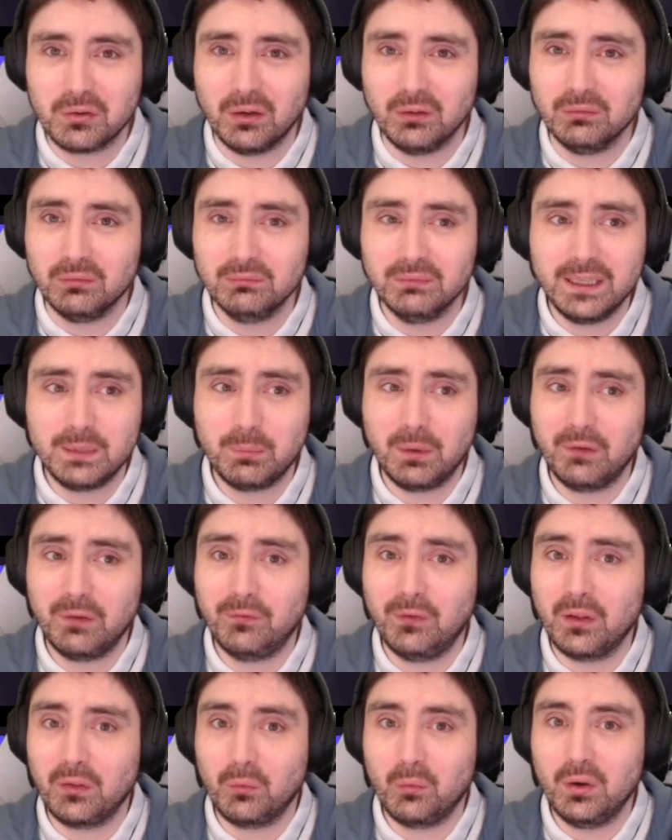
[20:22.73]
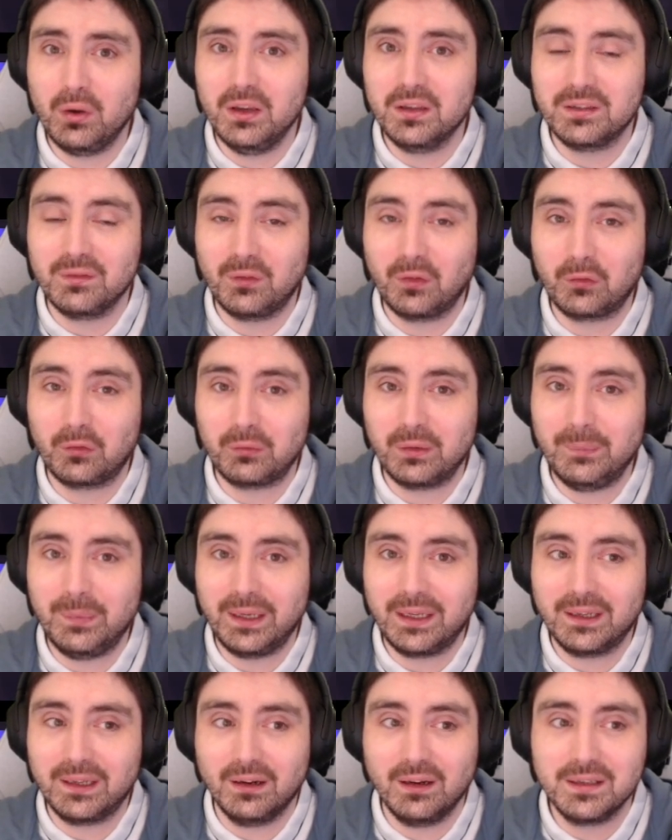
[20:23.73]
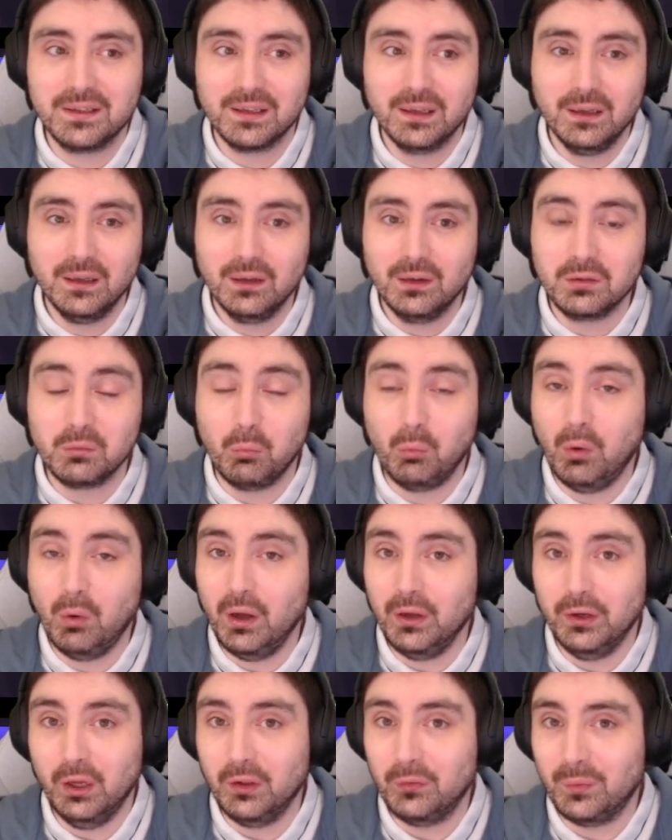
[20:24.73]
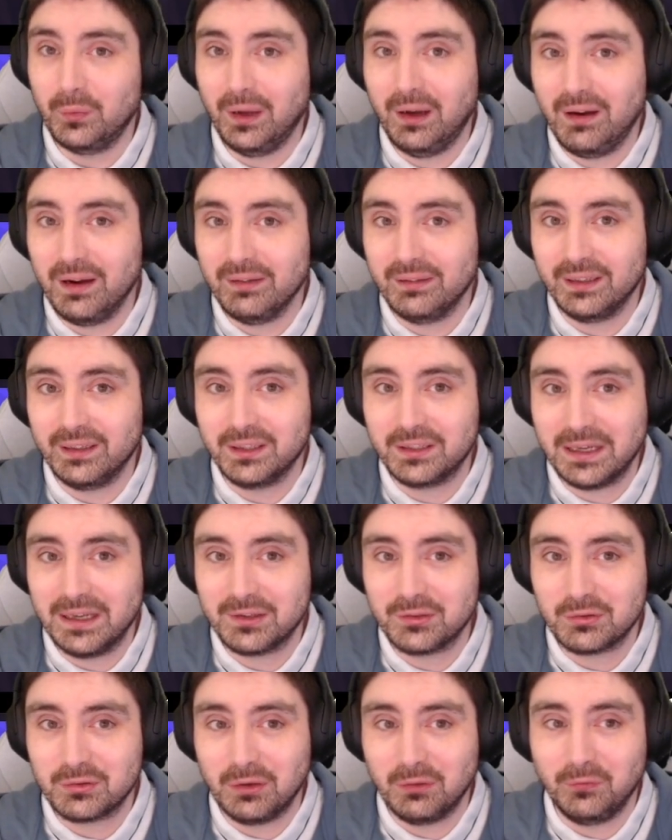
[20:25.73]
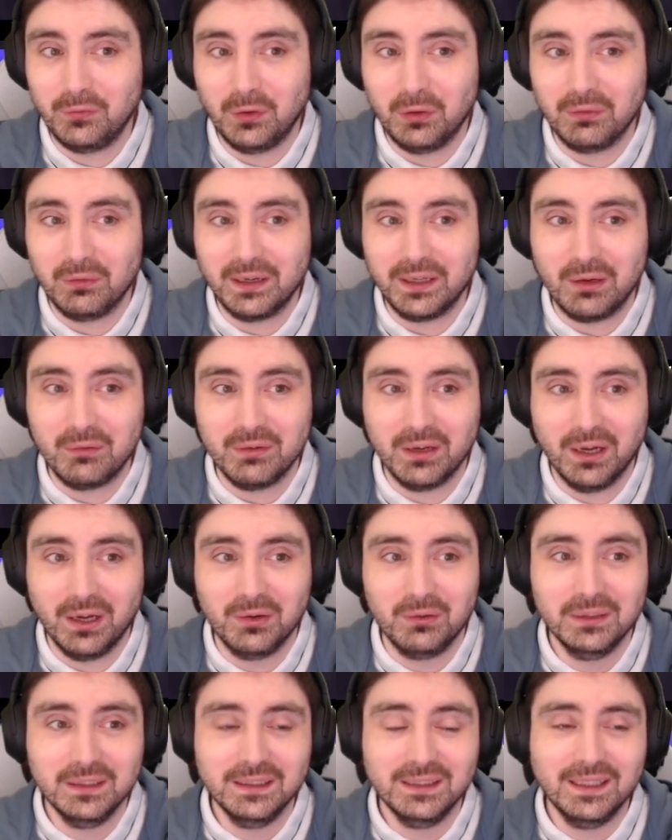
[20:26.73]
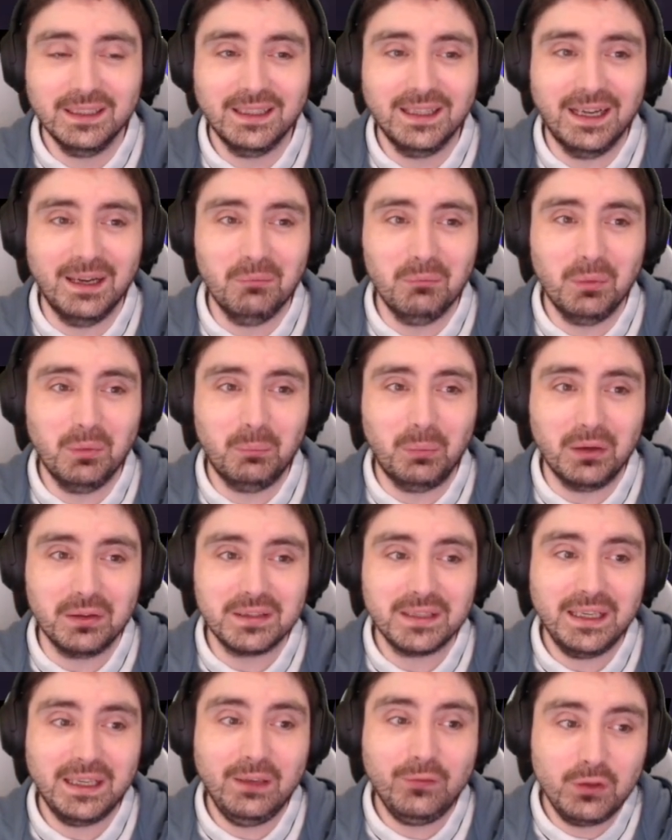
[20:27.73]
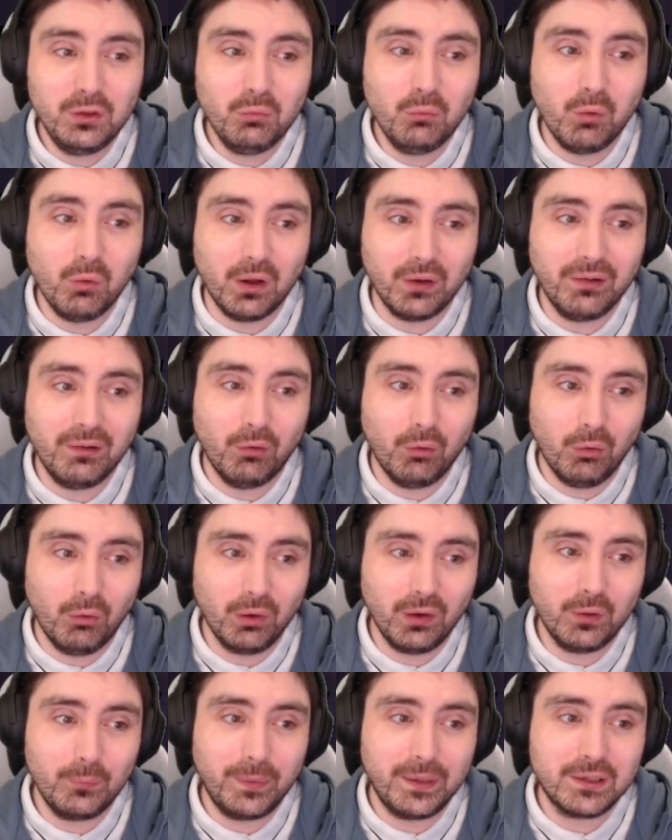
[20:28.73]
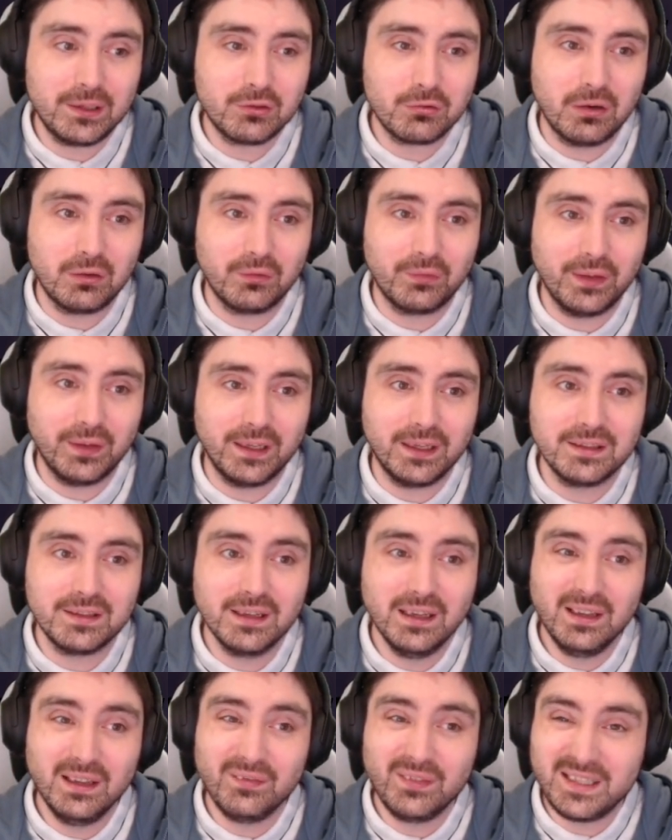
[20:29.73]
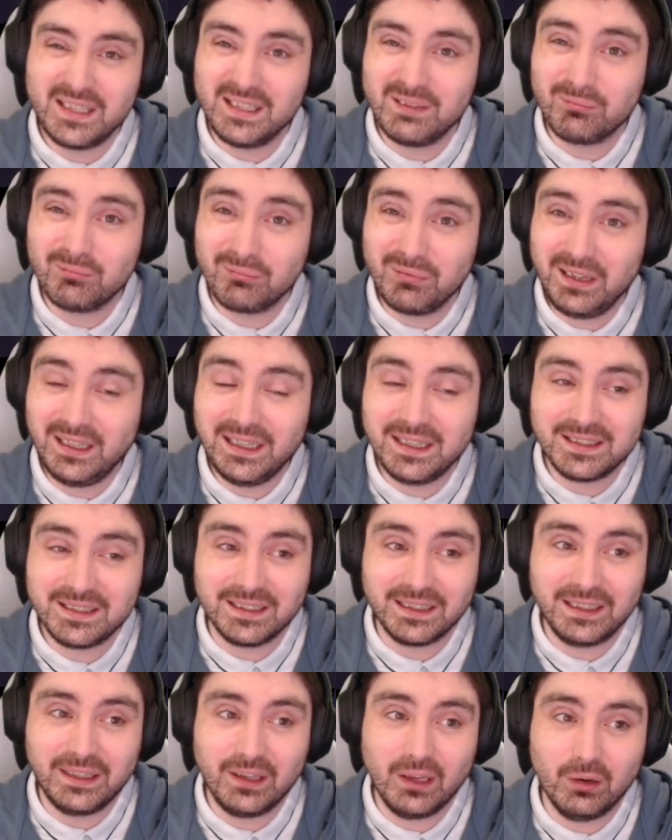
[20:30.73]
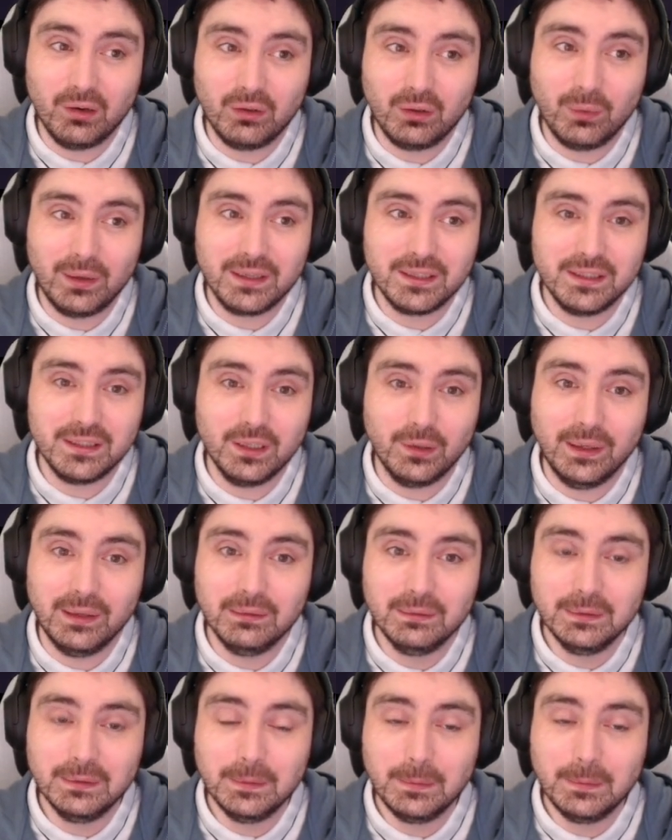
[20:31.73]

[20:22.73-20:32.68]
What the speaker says: Troll. It's by far the worst of the three big guys. What on earth we're hiring a Chaos Troll for, I don't know. But if you want all of the big strong things, this is realistically the only way to do it.